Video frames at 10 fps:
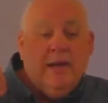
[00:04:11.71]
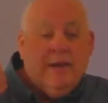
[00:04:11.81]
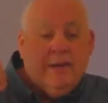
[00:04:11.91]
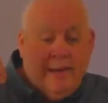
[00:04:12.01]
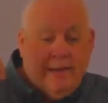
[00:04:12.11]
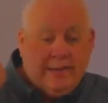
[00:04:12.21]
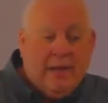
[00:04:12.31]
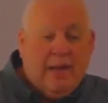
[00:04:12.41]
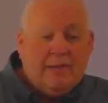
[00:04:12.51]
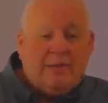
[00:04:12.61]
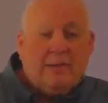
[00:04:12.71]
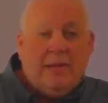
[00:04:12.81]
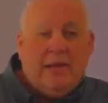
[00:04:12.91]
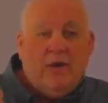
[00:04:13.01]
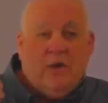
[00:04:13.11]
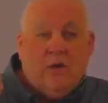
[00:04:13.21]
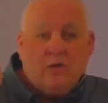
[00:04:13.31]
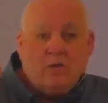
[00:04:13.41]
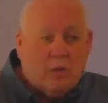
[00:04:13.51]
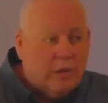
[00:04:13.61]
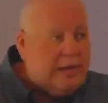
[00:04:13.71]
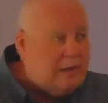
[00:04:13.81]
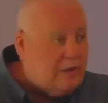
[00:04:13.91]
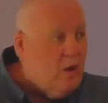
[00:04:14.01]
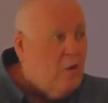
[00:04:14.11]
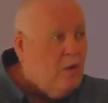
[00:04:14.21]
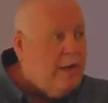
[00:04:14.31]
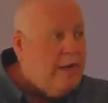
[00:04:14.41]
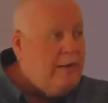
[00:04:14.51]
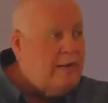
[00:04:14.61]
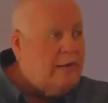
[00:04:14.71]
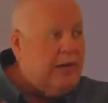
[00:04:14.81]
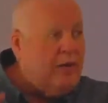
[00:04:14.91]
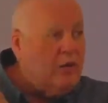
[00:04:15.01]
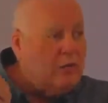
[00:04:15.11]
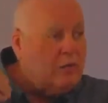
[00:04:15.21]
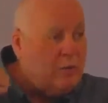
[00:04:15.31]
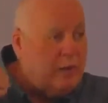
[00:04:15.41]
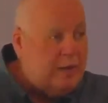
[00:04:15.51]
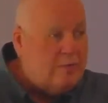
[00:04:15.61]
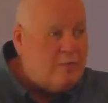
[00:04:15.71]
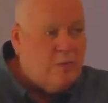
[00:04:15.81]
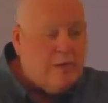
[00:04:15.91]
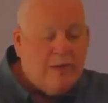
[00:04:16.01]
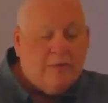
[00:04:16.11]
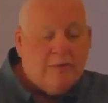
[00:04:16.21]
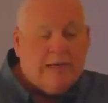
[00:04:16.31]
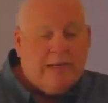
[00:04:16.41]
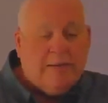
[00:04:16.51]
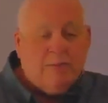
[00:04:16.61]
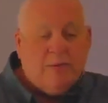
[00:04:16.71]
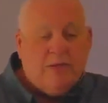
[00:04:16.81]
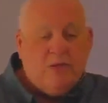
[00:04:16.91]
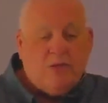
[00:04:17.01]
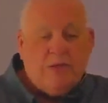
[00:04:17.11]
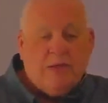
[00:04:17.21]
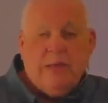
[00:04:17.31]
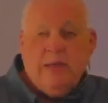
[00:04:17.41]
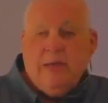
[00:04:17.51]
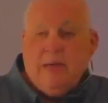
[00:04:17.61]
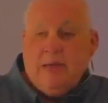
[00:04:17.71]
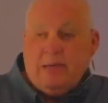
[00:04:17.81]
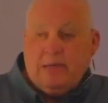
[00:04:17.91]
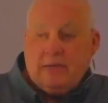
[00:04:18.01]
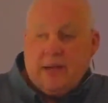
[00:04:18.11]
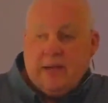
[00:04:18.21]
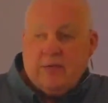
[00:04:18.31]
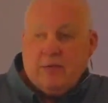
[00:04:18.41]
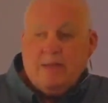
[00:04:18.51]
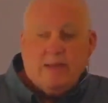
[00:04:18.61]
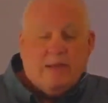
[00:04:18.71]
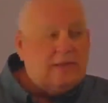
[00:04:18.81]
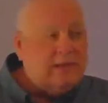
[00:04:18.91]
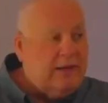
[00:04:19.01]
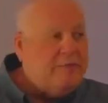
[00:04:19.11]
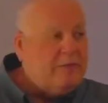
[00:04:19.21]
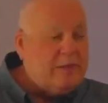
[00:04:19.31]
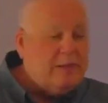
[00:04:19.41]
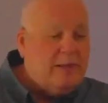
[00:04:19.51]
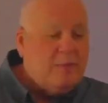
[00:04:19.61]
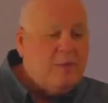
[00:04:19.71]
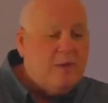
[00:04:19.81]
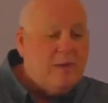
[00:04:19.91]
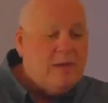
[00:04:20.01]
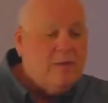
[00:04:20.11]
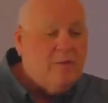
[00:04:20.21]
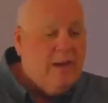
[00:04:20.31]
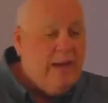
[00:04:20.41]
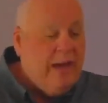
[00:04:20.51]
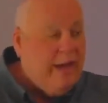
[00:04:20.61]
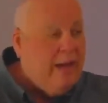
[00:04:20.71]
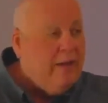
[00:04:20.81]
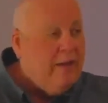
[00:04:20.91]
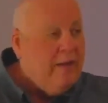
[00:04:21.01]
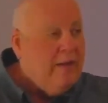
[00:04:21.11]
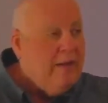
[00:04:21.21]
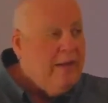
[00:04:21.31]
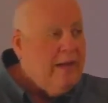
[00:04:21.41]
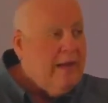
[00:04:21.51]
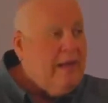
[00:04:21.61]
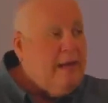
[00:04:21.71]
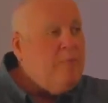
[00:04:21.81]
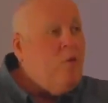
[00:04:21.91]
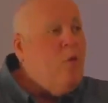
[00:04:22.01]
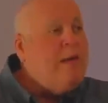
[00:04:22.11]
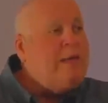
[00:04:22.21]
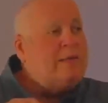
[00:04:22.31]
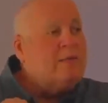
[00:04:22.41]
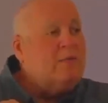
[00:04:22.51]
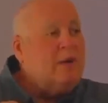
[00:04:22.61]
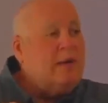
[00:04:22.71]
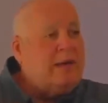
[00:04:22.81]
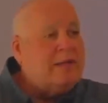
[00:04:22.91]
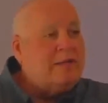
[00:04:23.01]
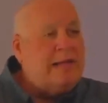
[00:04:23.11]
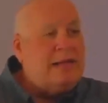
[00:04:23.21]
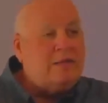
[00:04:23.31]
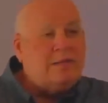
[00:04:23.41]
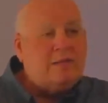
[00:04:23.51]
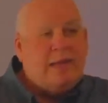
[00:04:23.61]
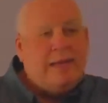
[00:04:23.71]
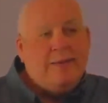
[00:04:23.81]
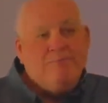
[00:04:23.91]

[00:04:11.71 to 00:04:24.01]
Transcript: takes us. He knows where He's going. He knows what He's going to accomplish. He's there with us every step along the way, and He points the way. It's not just like,